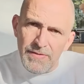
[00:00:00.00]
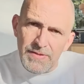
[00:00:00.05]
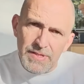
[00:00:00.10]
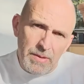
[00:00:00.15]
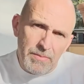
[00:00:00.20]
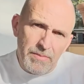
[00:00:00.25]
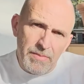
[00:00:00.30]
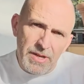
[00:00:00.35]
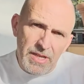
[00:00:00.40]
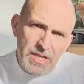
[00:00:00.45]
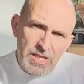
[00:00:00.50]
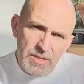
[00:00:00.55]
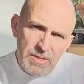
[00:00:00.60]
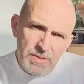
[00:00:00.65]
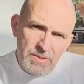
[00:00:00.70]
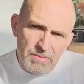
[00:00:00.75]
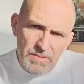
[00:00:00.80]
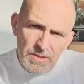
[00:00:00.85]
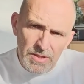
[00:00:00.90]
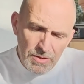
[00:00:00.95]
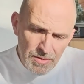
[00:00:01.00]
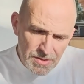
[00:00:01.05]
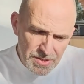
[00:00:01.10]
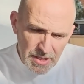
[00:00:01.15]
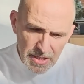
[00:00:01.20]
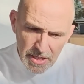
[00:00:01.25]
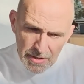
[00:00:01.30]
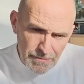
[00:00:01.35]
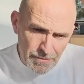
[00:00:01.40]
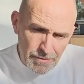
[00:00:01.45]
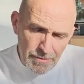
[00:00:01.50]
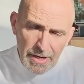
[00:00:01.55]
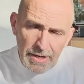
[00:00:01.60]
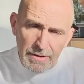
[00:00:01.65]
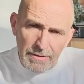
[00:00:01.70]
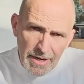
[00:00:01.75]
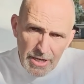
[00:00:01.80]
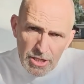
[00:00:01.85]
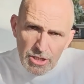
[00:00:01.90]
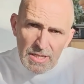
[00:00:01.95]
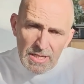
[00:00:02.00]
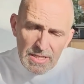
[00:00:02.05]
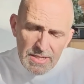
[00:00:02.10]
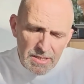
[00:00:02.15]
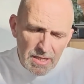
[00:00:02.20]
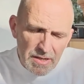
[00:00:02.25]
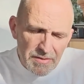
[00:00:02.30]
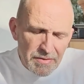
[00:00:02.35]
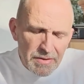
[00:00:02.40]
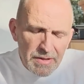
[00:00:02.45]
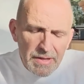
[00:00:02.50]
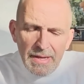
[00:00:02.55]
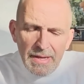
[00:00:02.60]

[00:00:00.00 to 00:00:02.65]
if somebody's using it for recreational stuff.